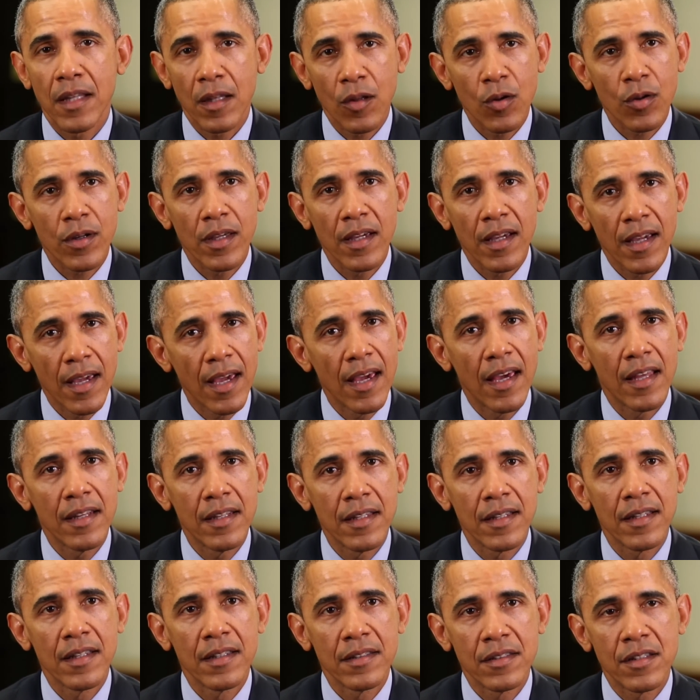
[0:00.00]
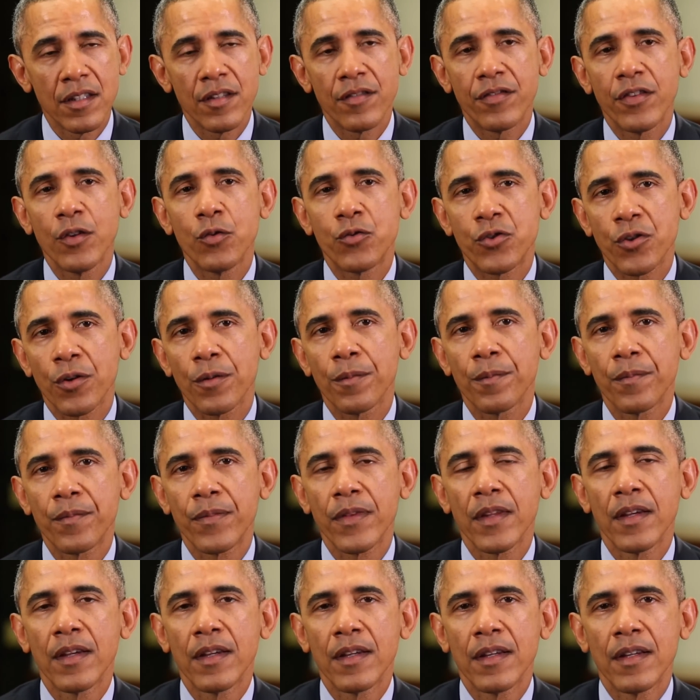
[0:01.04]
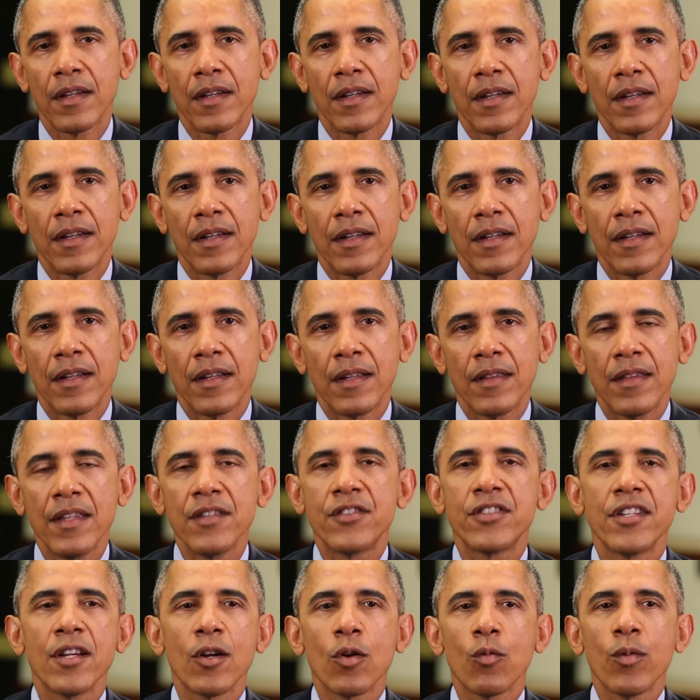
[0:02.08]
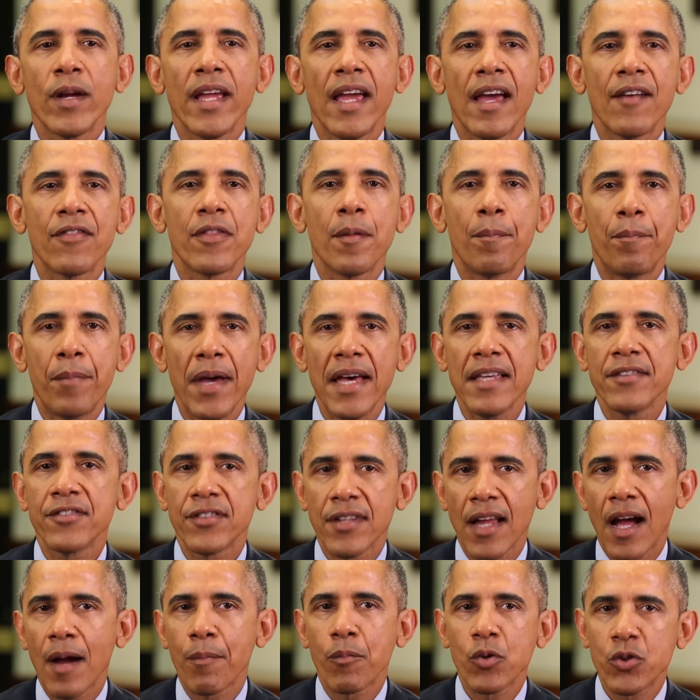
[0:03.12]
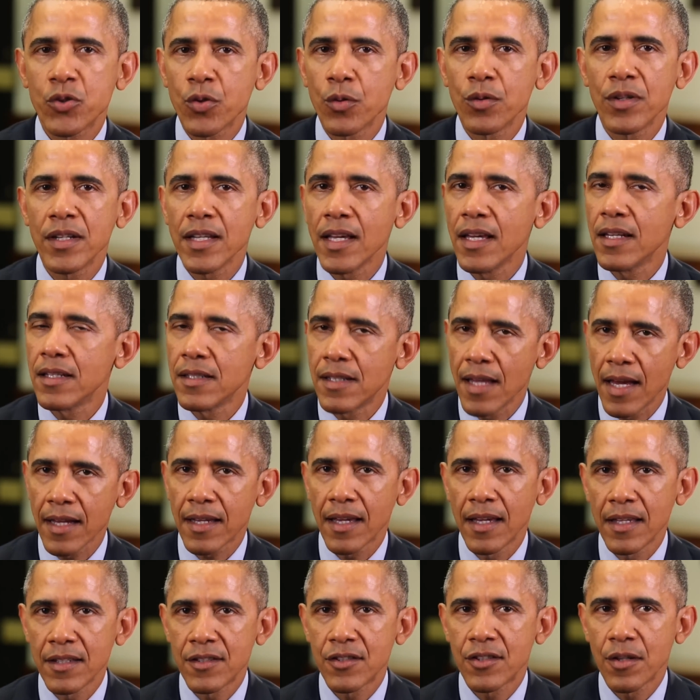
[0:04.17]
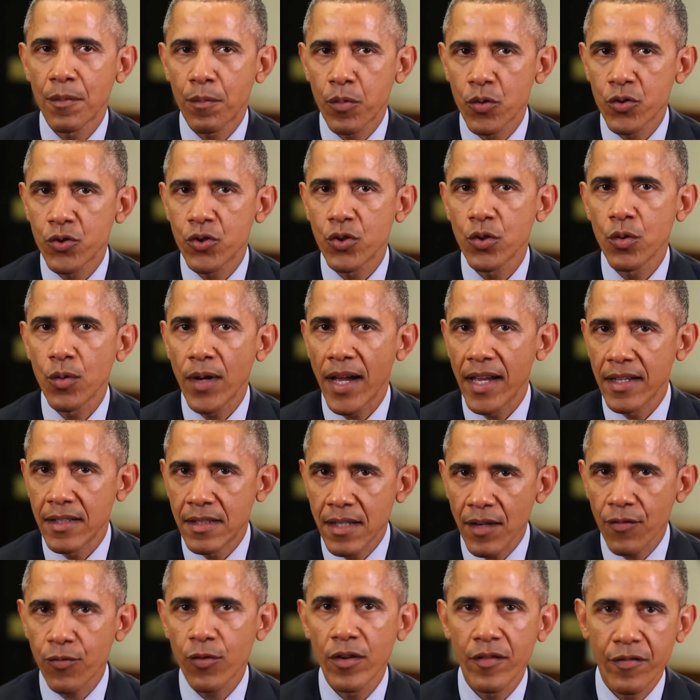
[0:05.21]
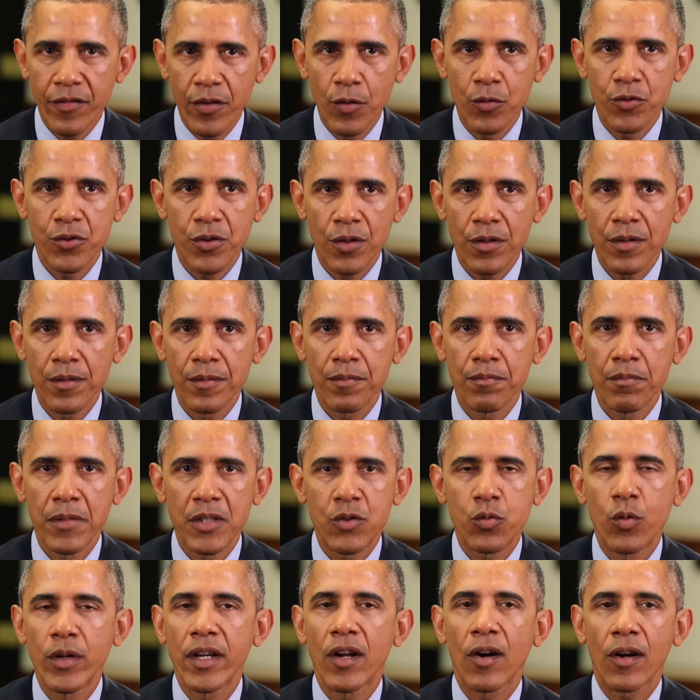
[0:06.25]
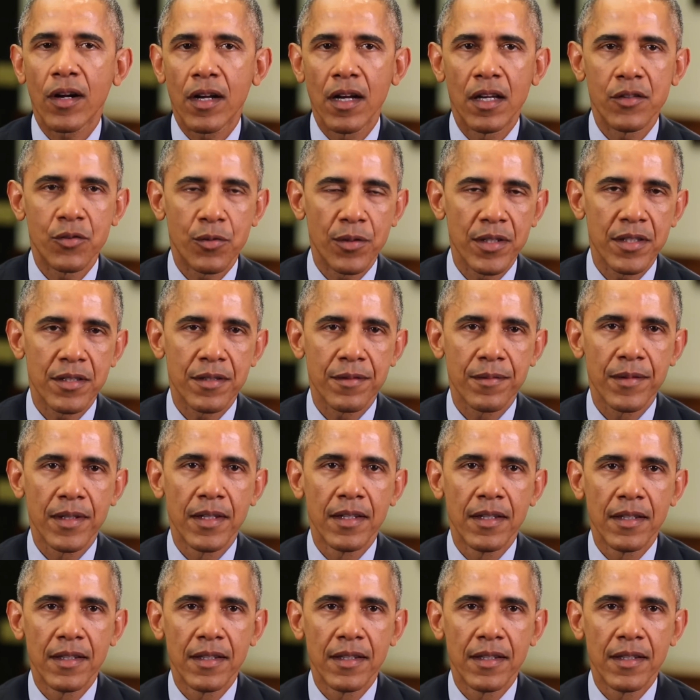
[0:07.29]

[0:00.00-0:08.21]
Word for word: and looking ahead to the future. This year, we have the best opportunity in decades to pursue a different future between our countries.